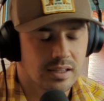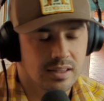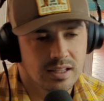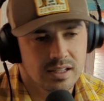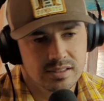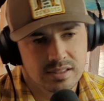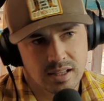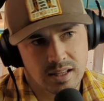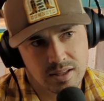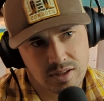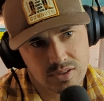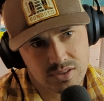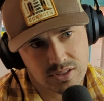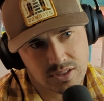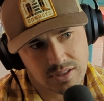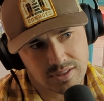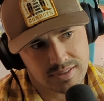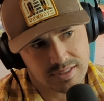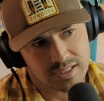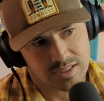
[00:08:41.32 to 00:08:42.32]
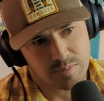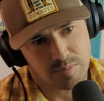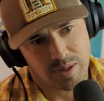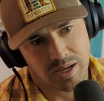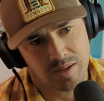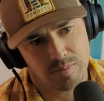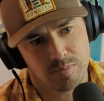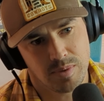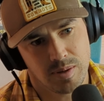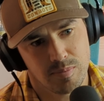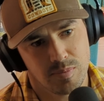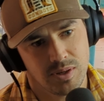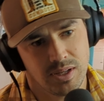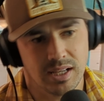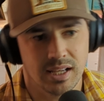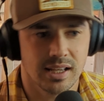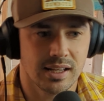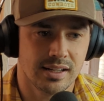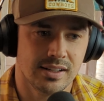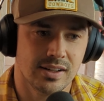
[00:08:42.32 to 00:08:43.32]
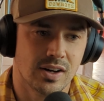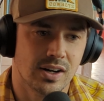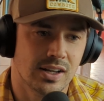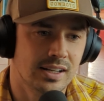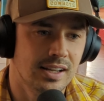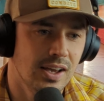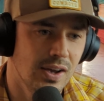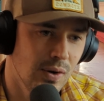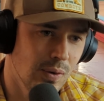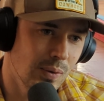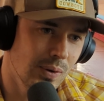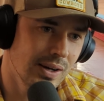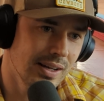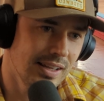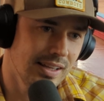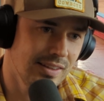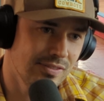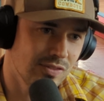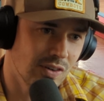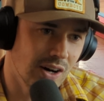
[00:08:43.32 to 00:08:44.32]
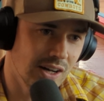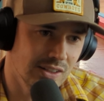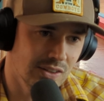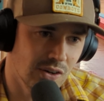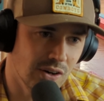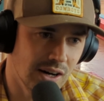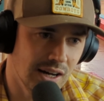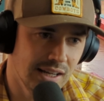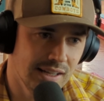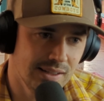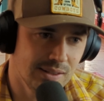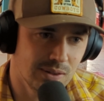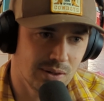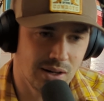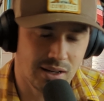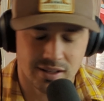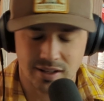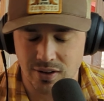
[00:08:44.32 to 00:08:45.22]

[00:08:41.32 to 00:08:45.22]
I think it's only because I've got such a bad memory and I know if I lie, it'll,